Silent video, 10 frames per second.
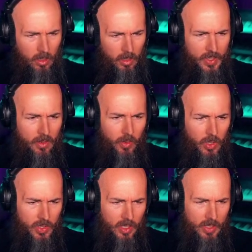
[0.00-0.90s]

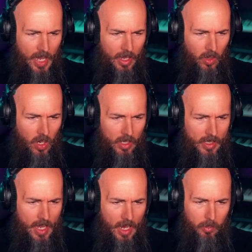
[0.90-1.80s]
Defaults to this analog
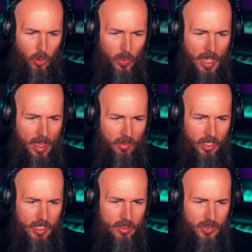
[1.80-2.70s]
deck, but we have
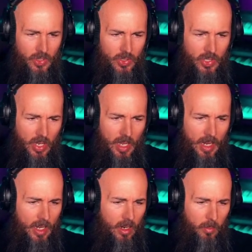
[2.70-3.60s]
an
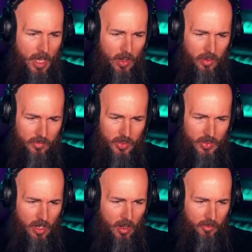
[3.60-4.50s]
insane amount of
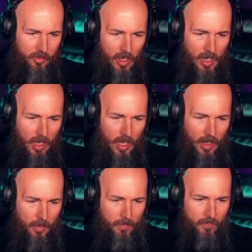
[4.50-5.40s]
stuff,
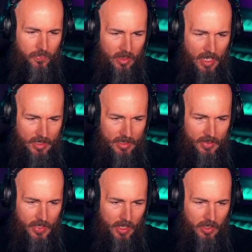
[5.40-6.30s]
like the
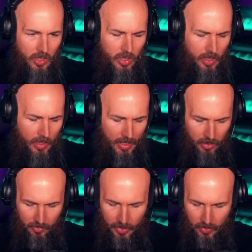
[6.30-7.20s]
cellular
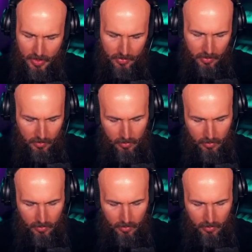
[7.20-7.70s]
interference.